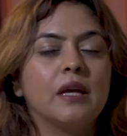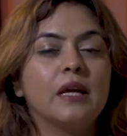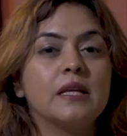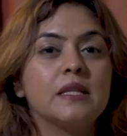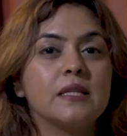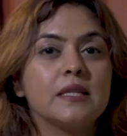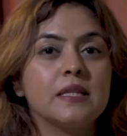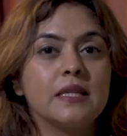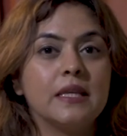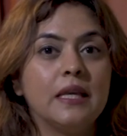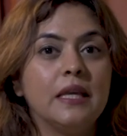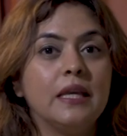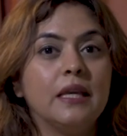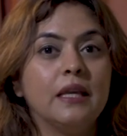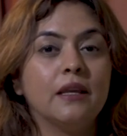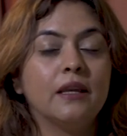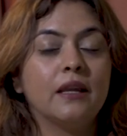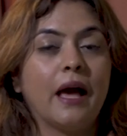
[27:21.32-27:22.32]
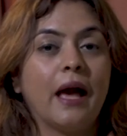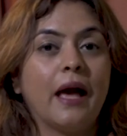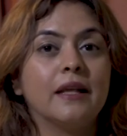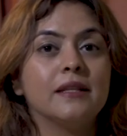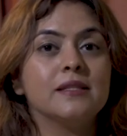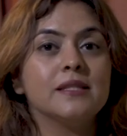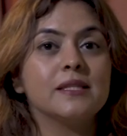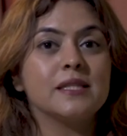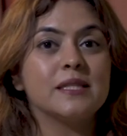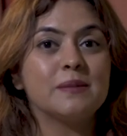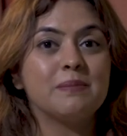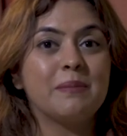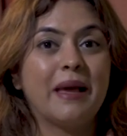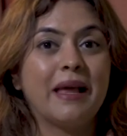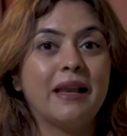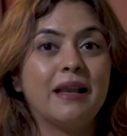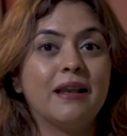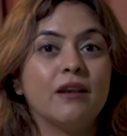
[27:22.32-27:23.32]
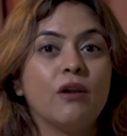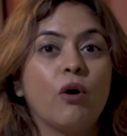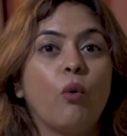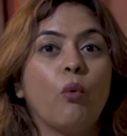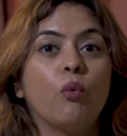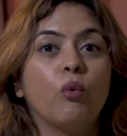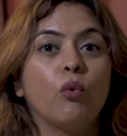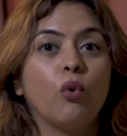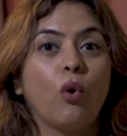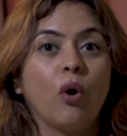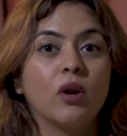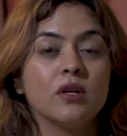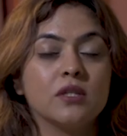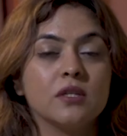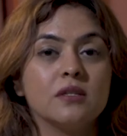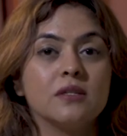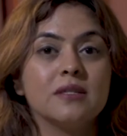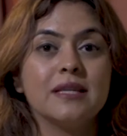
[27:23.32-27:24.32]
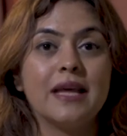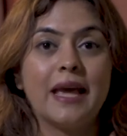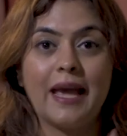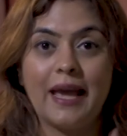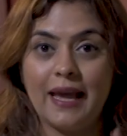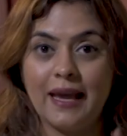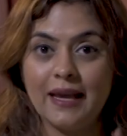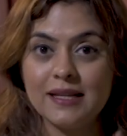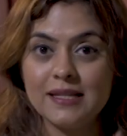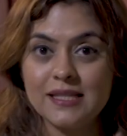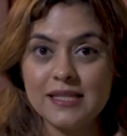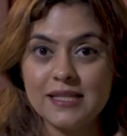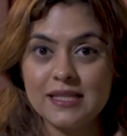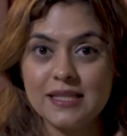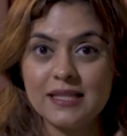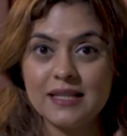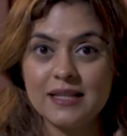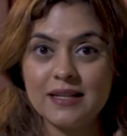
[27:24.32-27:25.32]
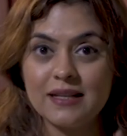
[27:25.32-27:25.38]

seen and smelled rotten eggs?